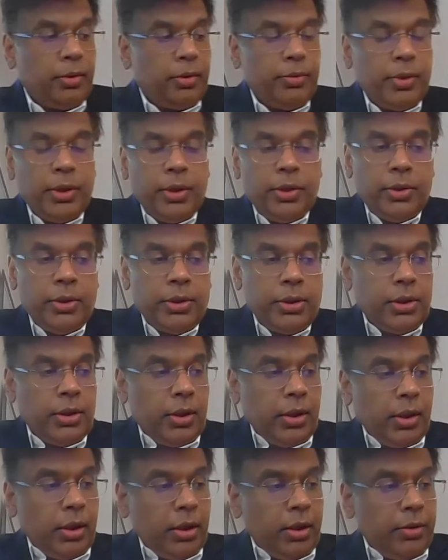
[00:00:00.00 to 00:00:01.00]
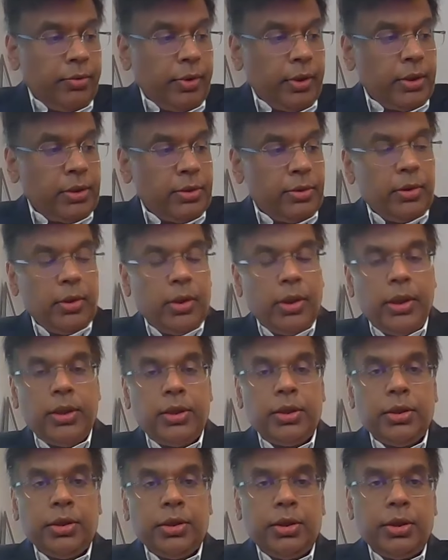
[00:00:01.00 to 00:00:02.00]
of the U.S. India defense
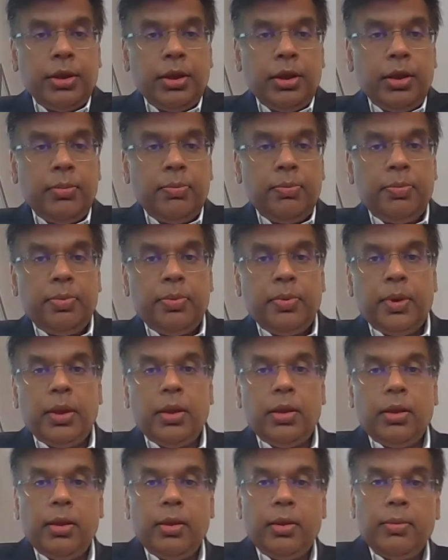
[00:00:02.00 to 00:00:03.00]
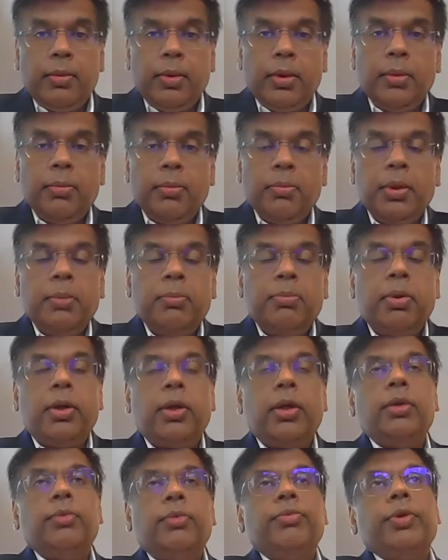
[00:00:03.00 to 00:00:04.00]
relationship and, and, and been
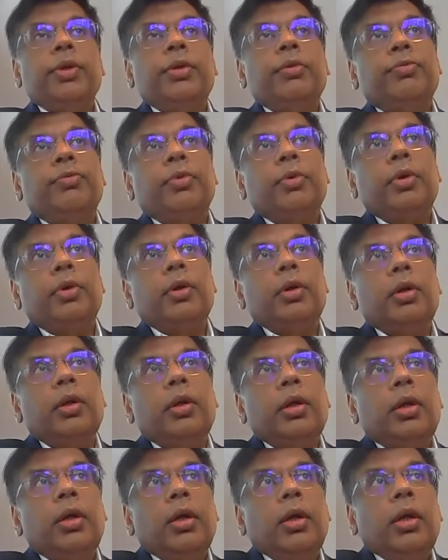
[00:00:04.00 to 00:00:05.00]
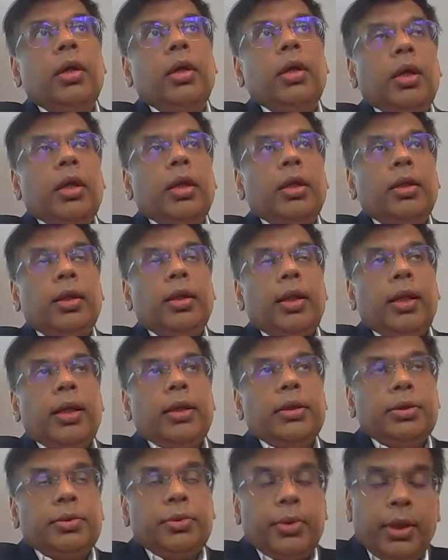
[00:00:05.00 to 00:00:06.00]
part of it for the
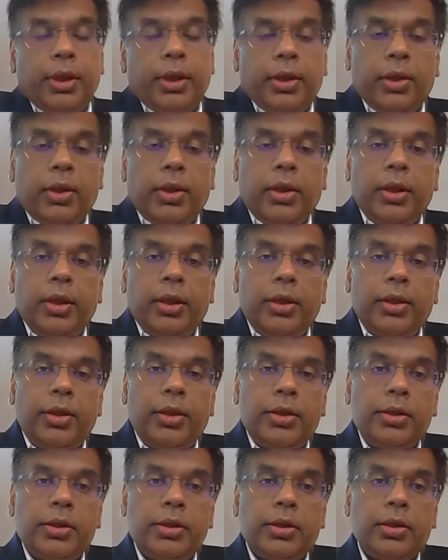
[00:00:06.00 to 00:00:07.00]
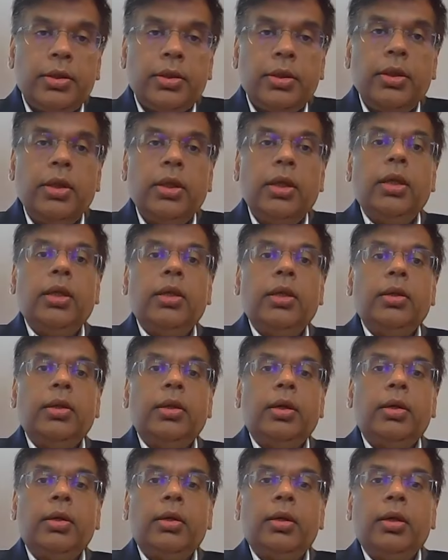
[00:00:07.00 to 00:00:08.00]
last 20 odd years. And uh,
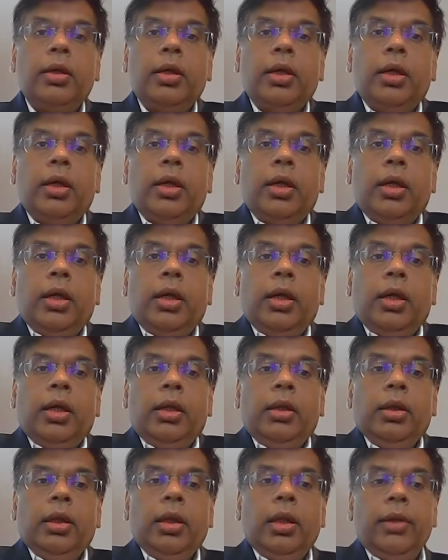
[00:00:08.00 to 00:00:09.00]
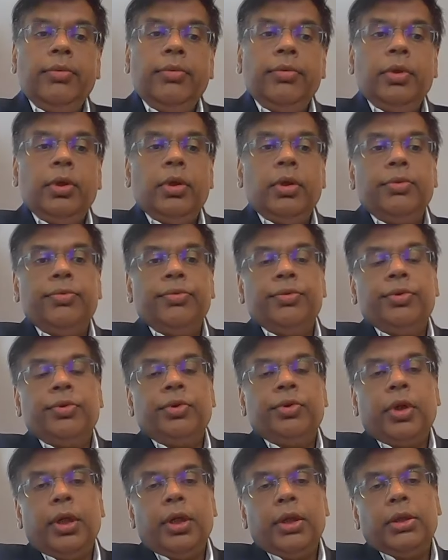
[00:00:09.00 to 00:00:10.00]
the level of
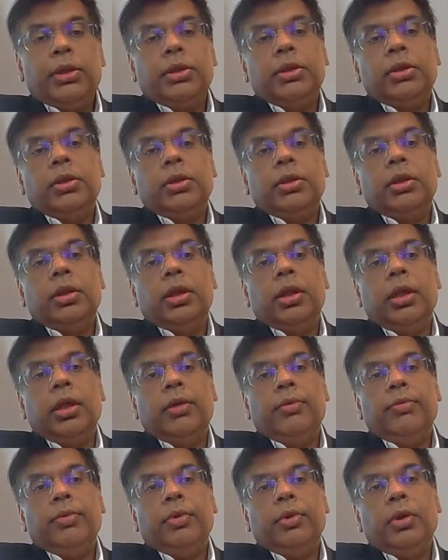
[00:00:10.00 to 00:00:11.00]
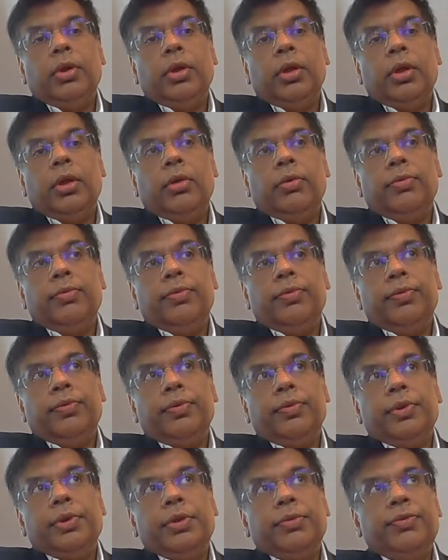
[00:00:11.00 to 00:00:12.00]
trust, the level of
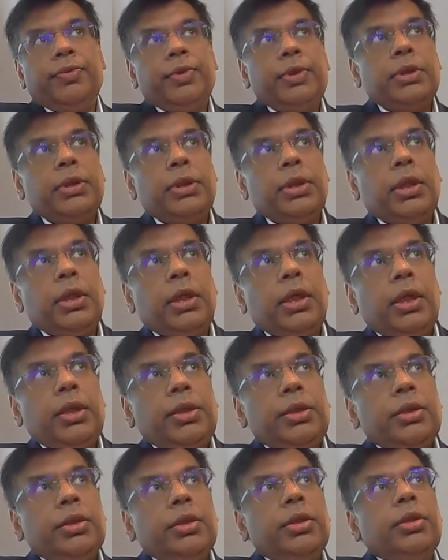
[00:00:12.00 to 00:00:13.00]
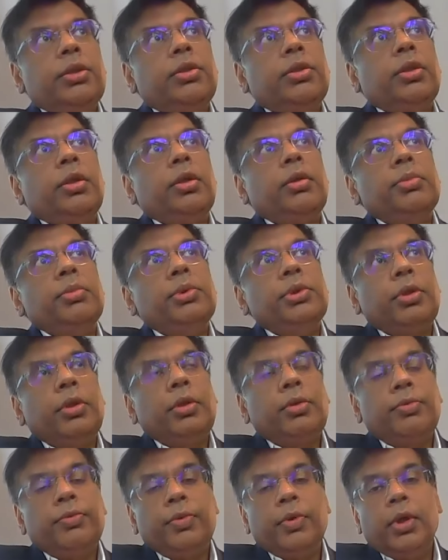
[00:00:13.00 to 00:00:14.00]
sophistication in terms
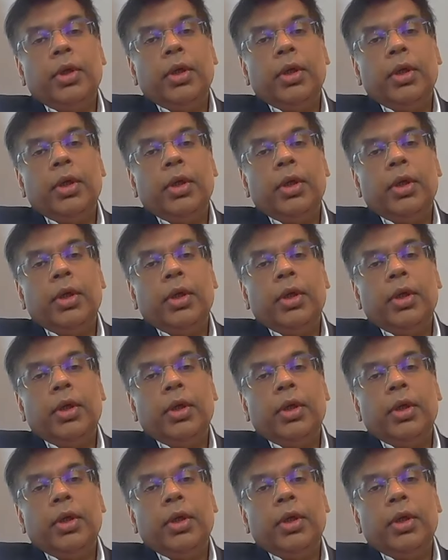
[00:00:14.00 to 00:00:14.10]
of